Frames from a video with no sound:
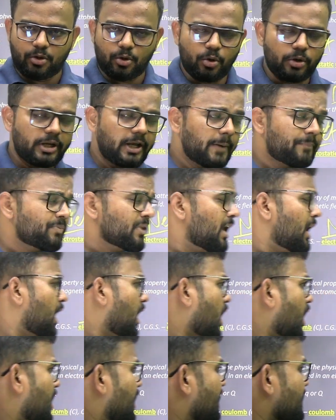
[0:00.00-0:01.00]
Okay,
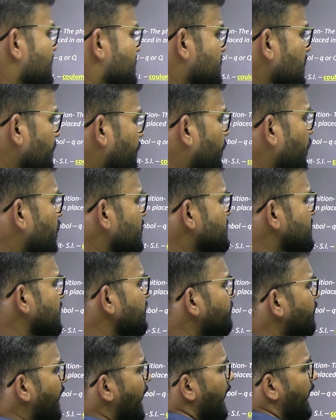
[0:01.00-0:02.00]
suppose
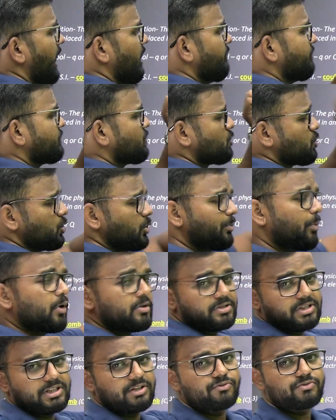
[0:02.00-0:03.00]
if I have two
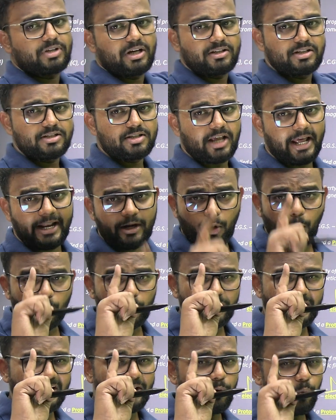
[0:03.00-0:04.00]
positive charges and
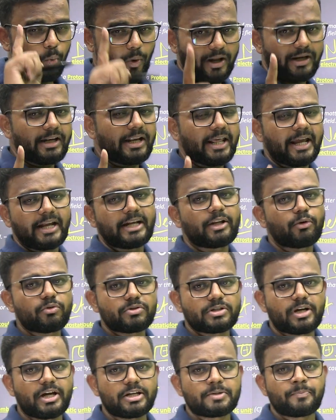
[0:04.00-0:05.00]
only one negative
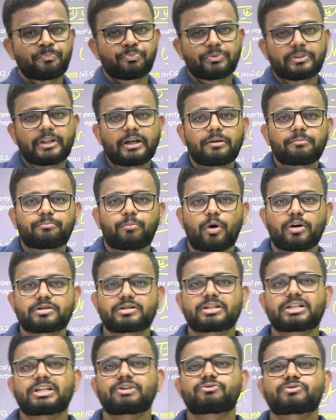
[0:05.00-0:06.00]
charge, then
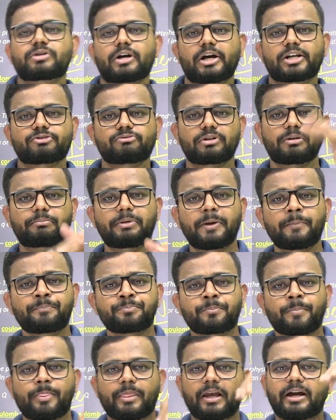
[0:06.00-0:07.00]
positive charge will be
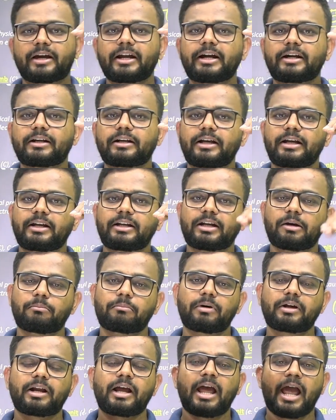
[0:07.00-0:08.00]
greater in
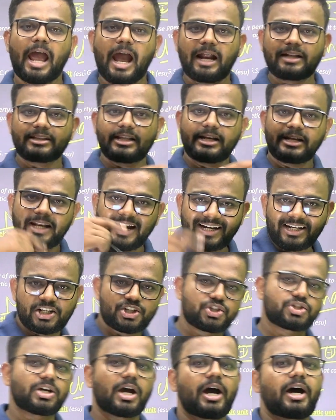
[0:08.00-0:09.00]
number and the
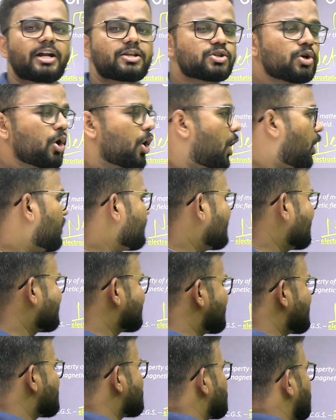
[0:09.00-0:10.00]
net charge on the
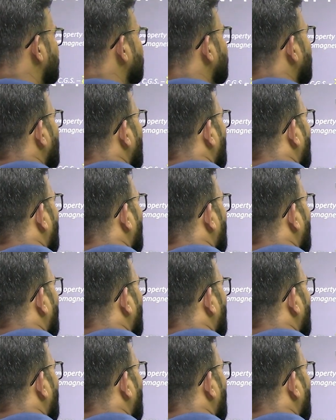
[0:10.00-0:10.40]
system